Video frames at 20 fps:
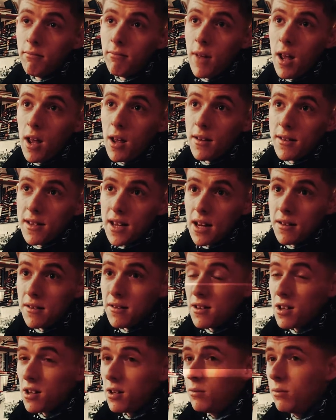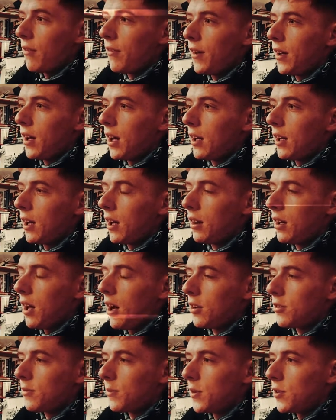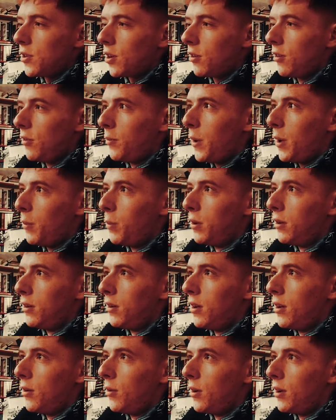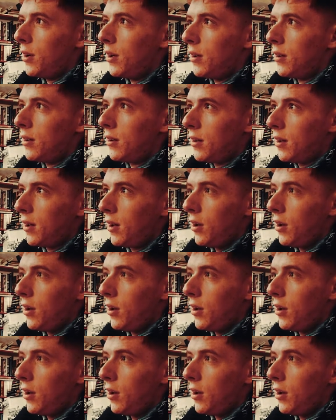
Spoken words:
Tend to. I feel like a large majority of people who have